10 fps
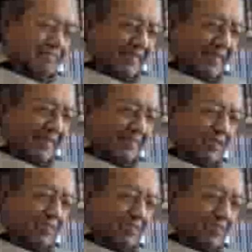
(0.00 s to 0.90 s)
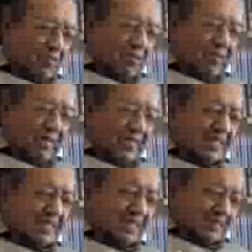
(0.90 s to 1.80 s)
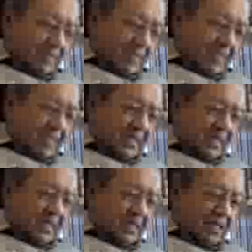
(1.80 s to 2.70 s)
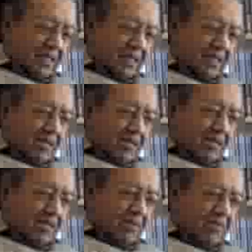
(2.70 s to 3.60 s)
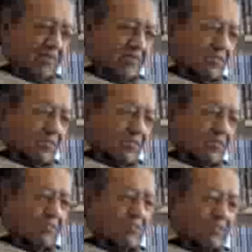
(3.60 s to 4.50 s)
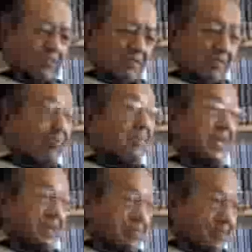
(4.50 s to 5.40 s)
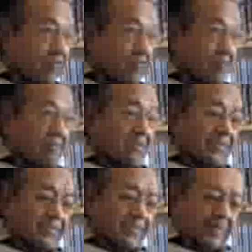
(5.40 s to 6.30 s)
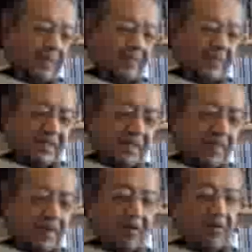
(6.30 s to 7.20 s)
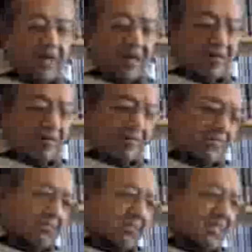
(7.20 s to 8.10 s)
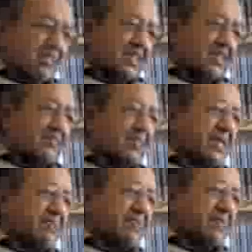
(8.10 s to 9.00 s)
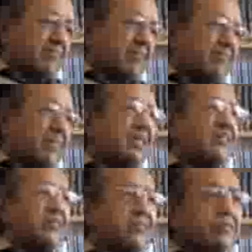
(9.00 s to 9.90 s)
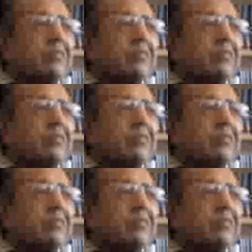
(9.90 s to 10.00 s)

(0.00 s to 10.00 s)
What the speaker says: feeling between races was not so prominent before. Somehow now race has become a very big issue,